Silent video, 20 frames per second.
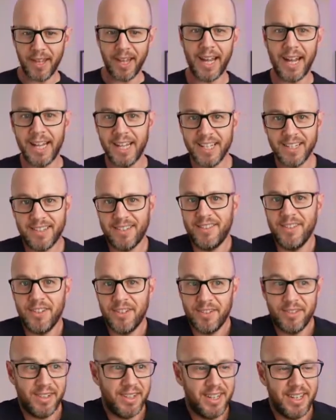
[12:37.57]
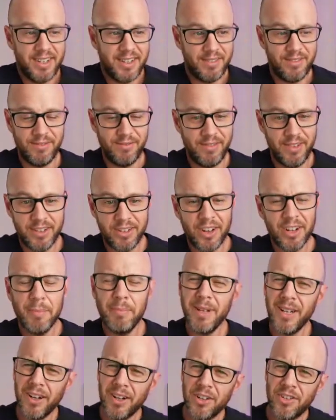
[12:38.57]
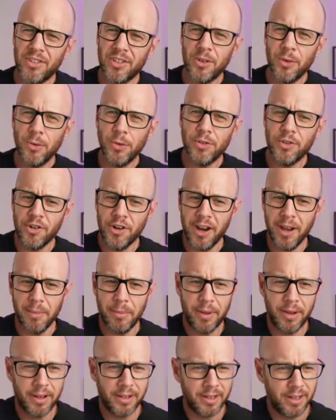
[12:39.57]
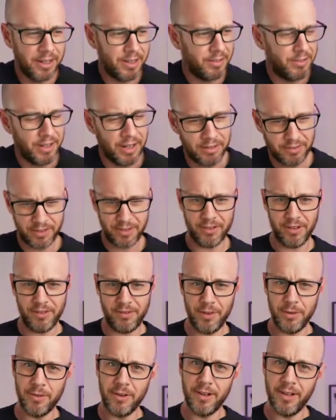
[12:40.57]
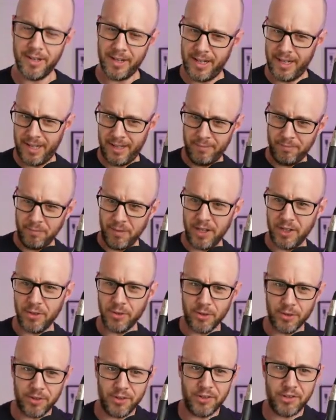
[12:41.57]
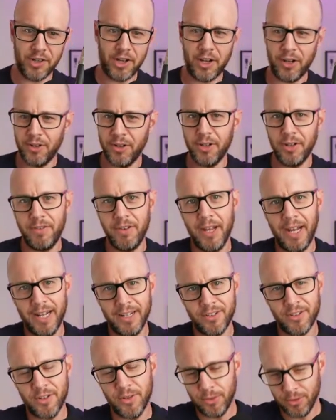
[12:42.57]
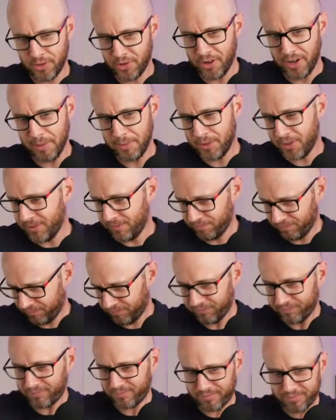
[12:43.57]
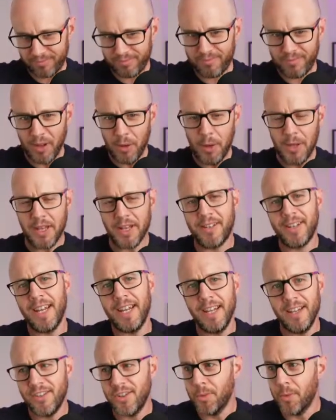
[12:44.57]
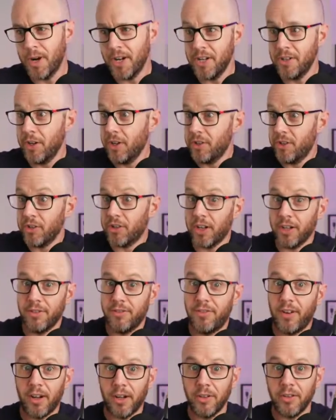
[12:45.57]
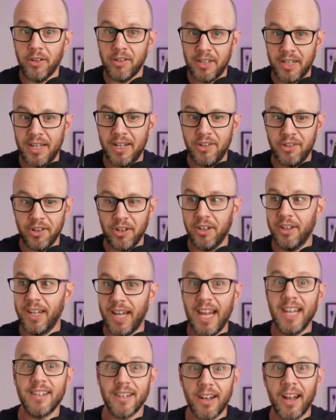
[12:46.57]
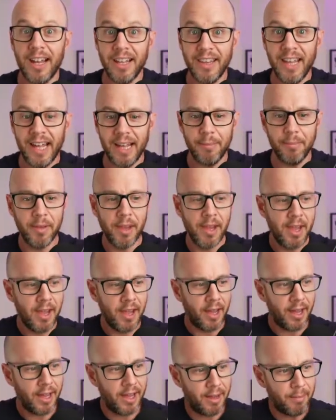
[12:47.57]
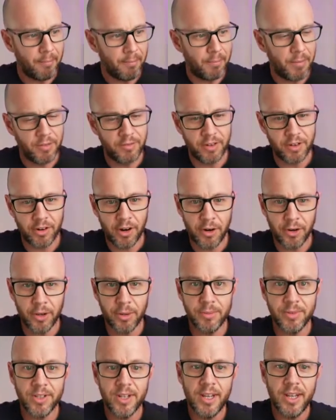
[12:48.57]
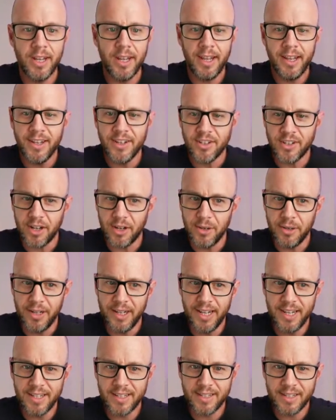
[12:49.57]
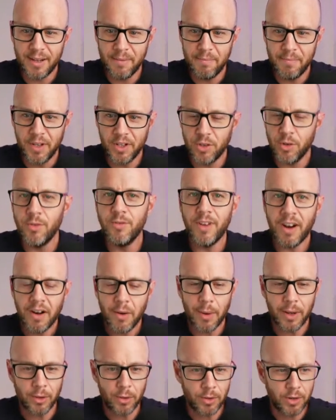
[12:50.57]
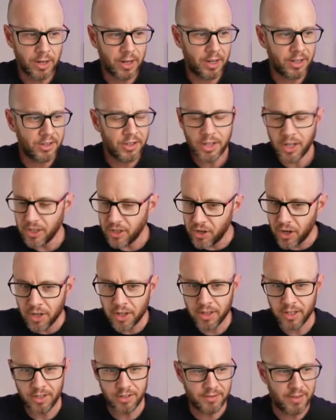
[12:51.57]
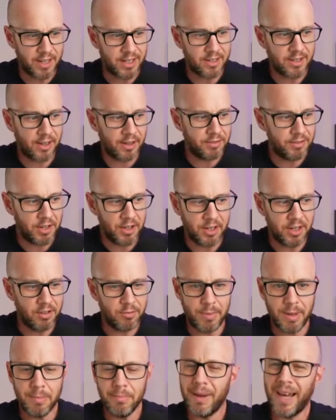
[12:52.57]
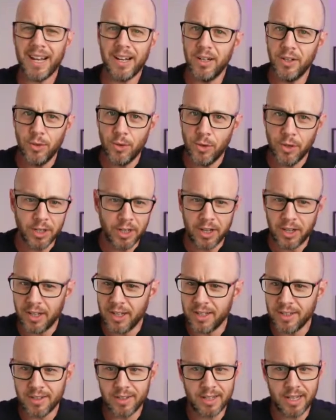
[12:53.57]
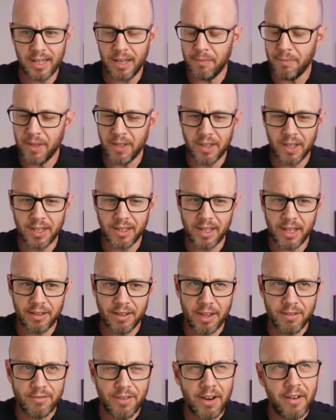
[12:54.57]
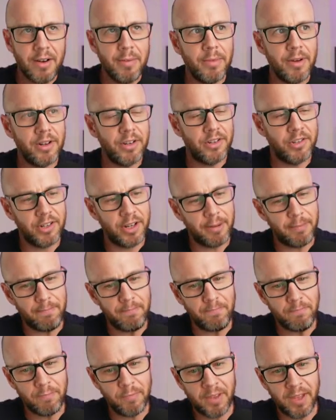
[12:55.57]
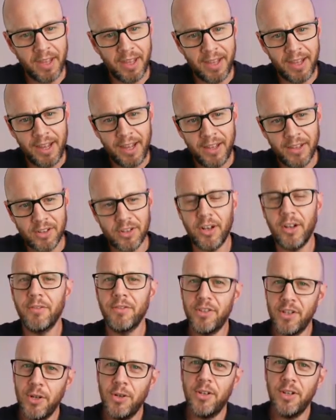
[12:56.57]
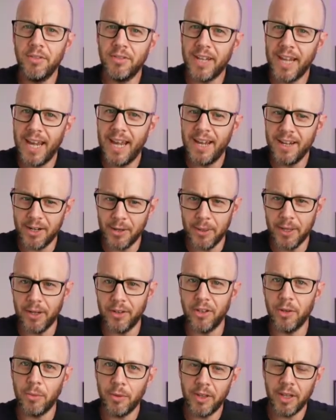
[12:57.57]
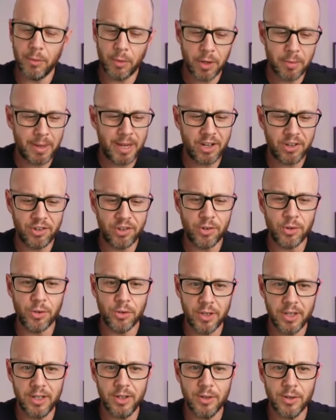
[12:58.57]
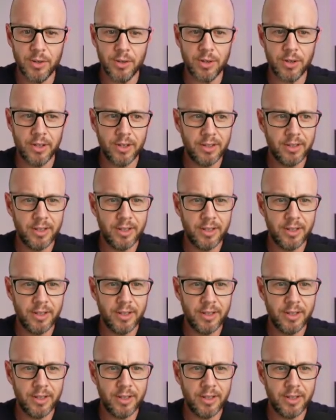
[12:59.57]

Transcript: It's like a bit like a school trip. If you were in your childhood, if you had school trips, where they take you somewhere and you just kind of follow the teacher. It's like that, but for grown-ups. So it's all very well organized. None of these events that I've done have been badly organized. They're very much, there's a lot of duty of care going on. They want to make sure that you're